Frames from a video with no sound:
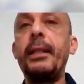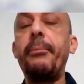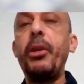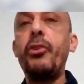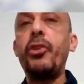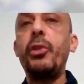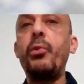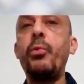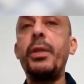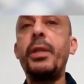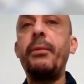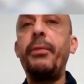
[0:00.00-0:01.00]
and the
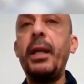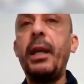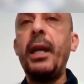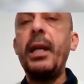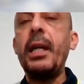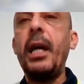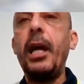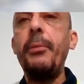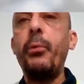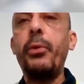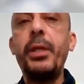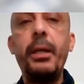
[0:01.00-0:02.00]
patient with severe
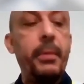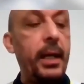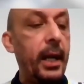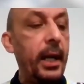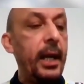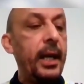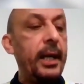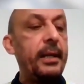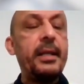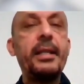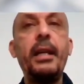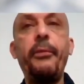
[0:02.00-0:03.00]
lung hypoxemia,
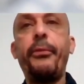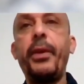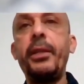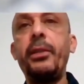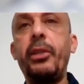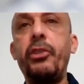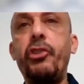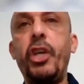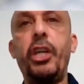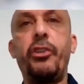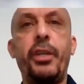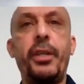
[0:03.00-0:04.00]
it is different
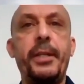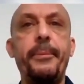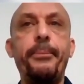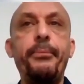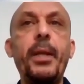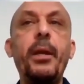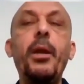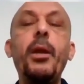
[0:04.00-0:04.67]
changes.